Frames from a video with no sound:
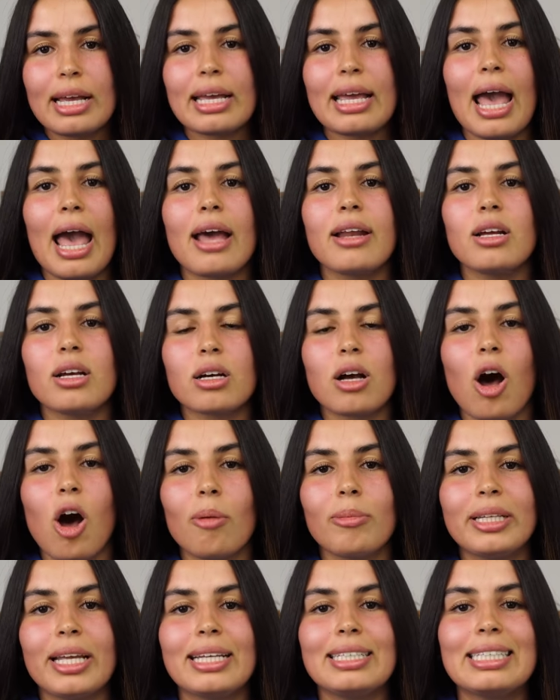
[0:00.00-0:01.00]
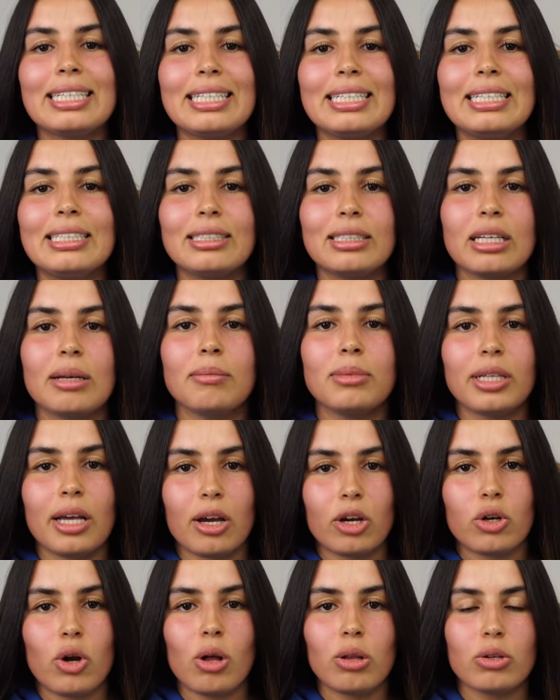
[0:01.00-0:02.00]
can accommodate eSIM
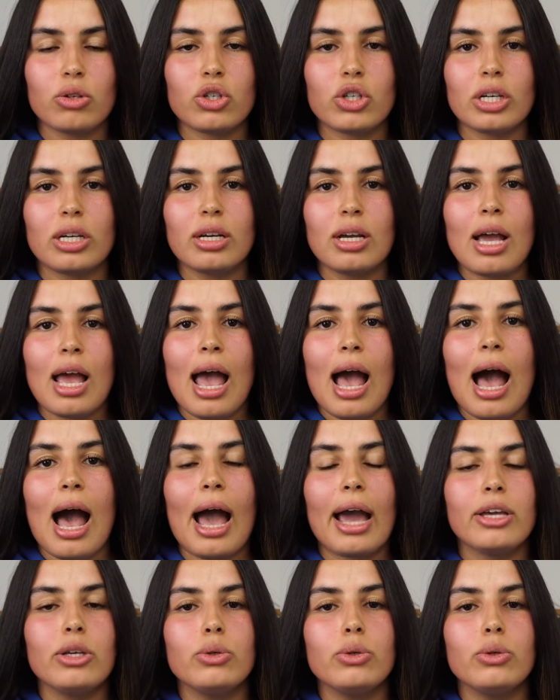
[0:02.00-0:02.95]
technology. I